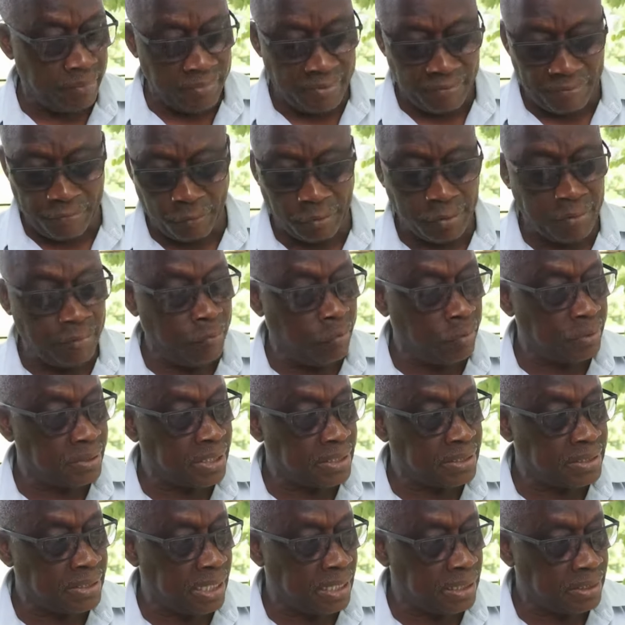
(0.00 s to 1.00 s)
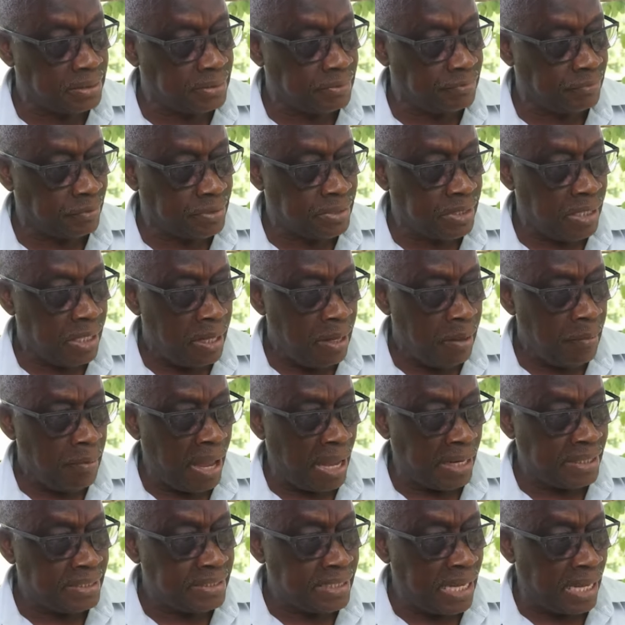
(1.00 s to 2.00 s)
photovoltaic cells.
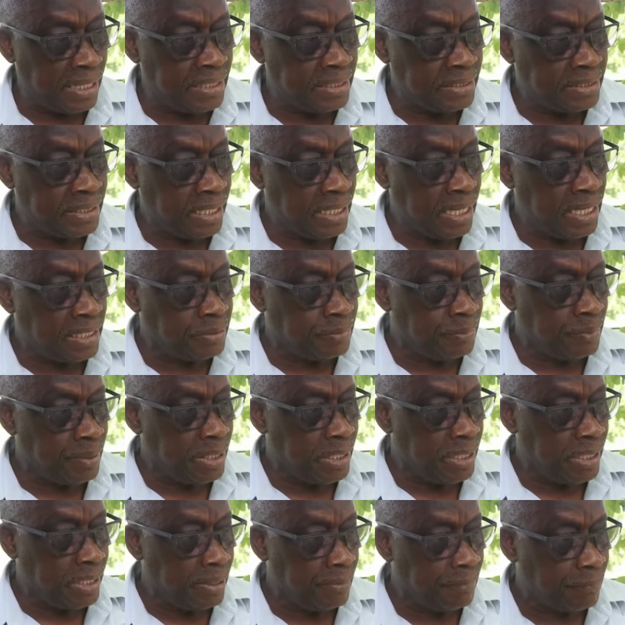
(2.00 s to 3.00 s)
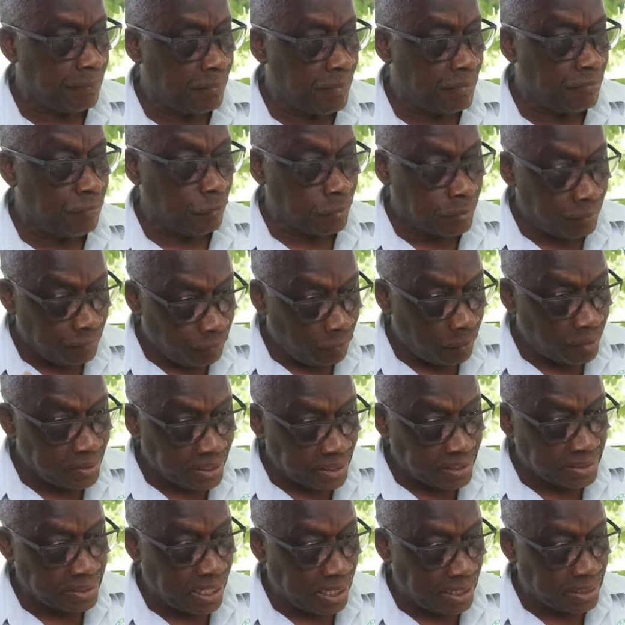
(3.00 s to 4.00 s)
And the thing is really
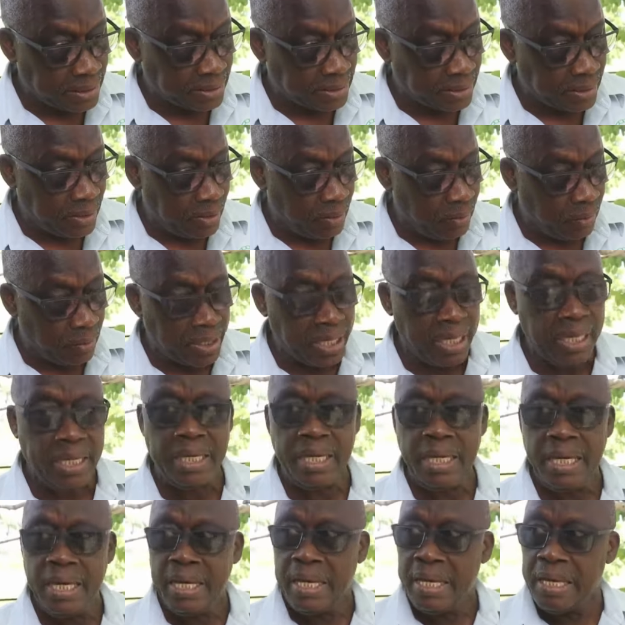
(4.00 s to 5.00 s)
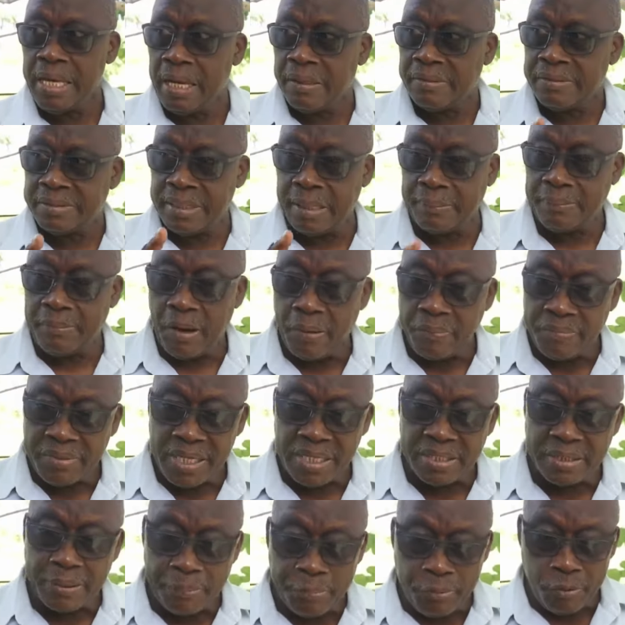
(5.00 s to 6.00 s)
photovoltaic cells, okay? Some of
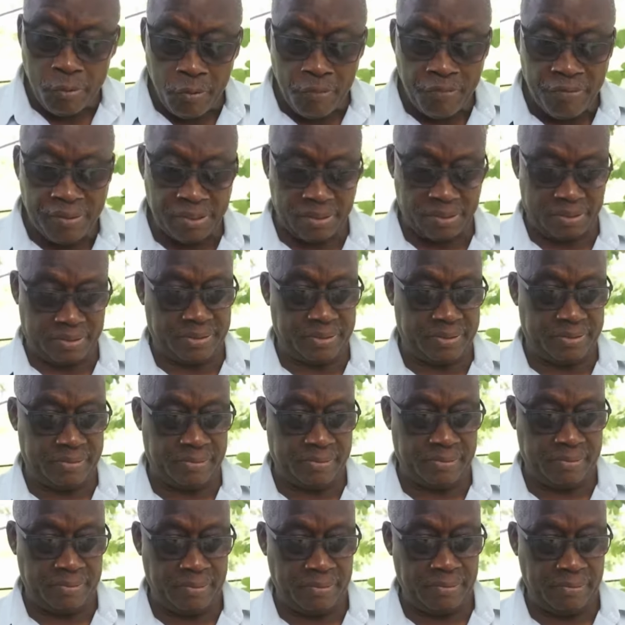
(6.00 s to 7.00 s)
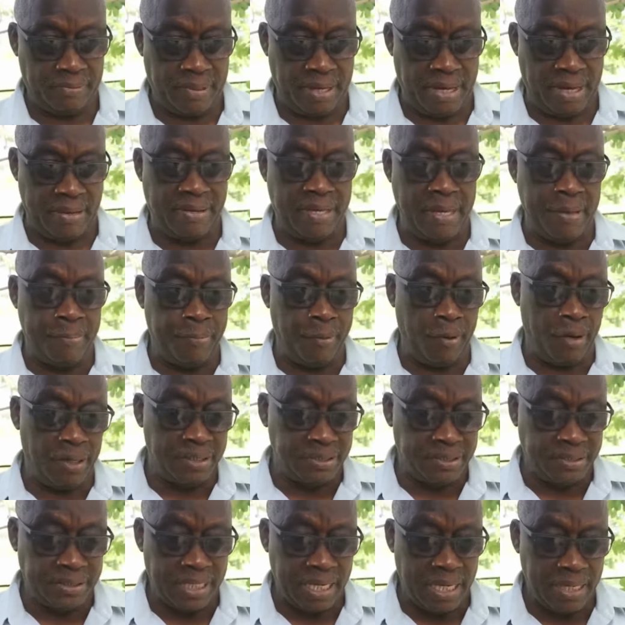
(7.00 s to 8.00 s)
these approvals, I keep on
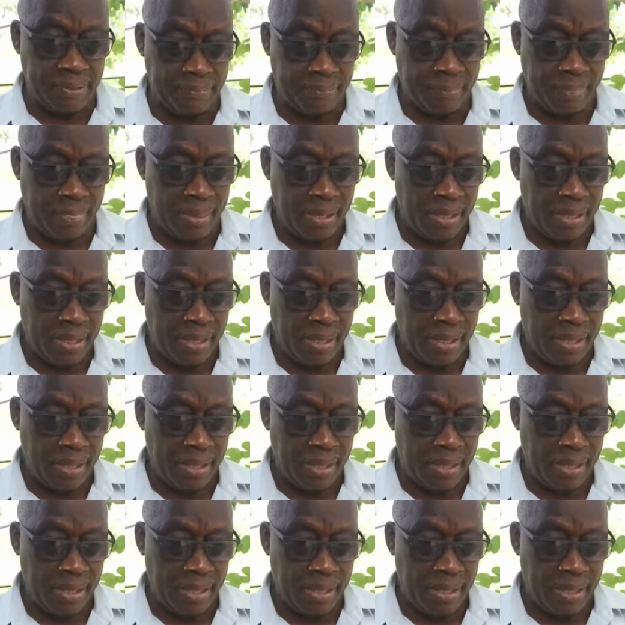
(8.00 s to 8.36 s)
saying,